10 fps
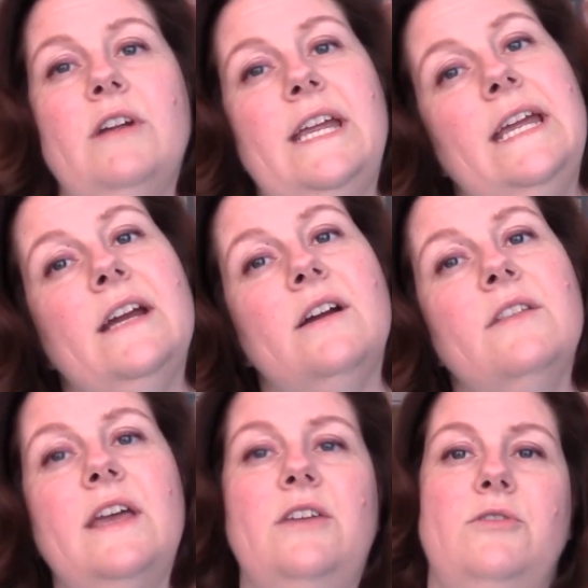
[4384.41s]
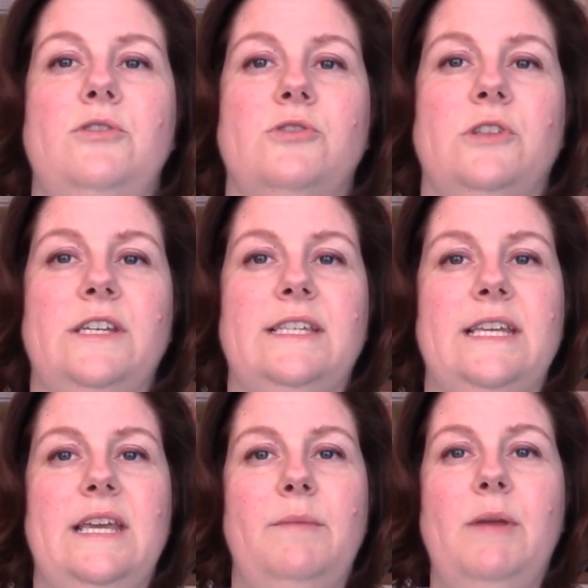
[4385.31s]
here that you usually
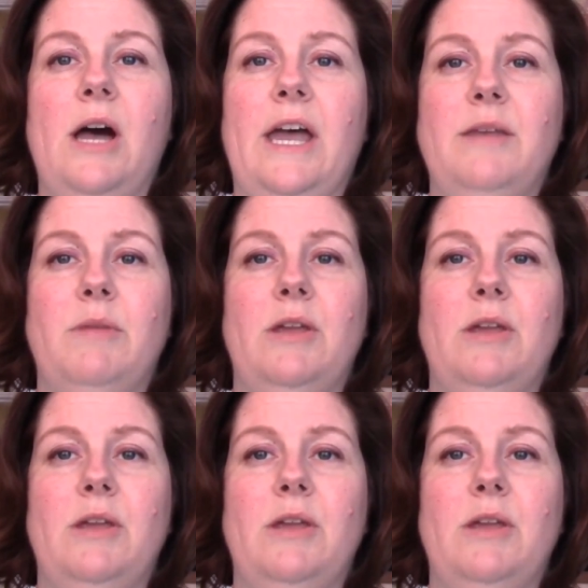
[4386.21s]
see behind